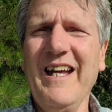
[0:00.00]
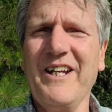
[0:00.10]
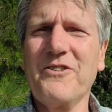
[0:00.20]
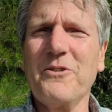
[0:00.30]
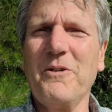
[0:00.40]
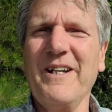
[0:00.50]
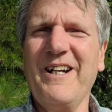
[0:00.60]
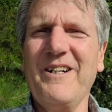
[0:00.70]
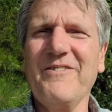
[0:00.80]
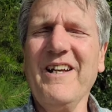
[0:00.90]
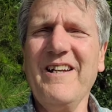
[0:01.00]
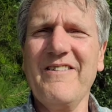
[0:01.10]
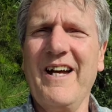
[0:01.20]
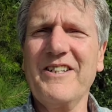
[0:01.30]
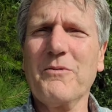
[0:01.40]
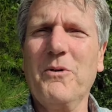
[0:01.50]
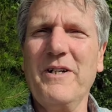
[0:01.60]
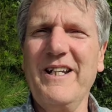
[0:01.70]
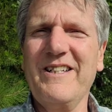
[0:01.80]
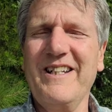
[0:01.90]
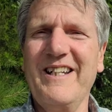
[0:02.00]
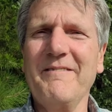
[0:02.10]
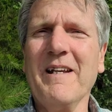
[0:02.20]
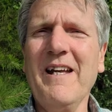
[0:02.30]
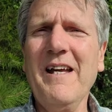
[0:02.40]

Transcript: And sure enough, that's what He did.